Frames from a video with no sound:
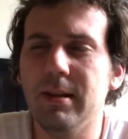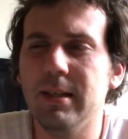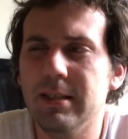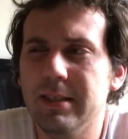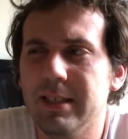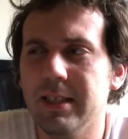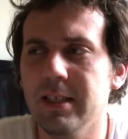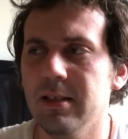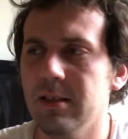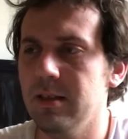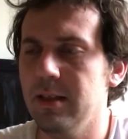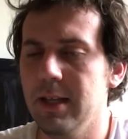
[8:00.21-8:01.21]
but eh.
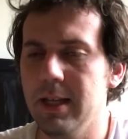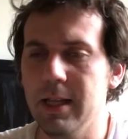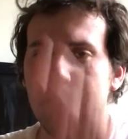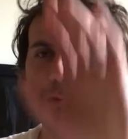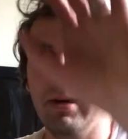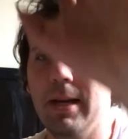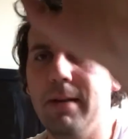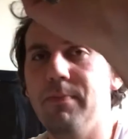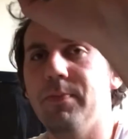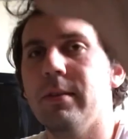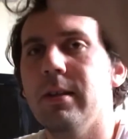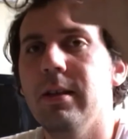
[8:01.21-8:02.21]
but
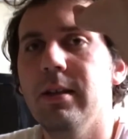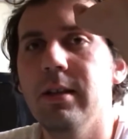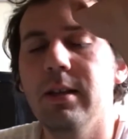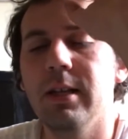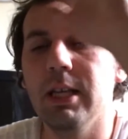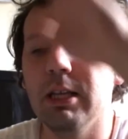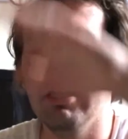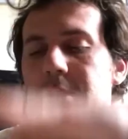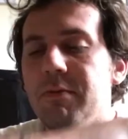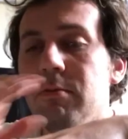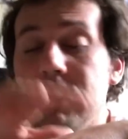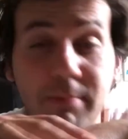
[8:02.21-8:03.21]

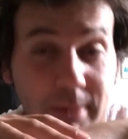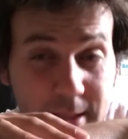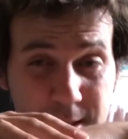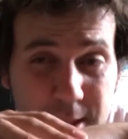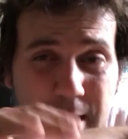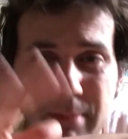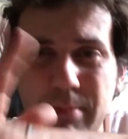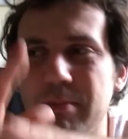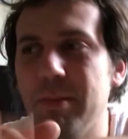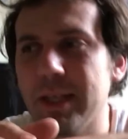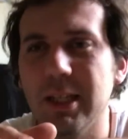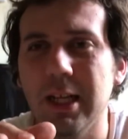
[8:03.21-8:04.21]
if you want to pick this up,
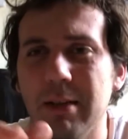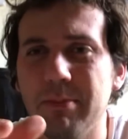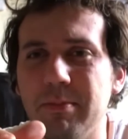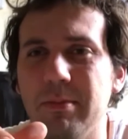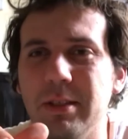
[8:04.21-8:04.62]
pick it up.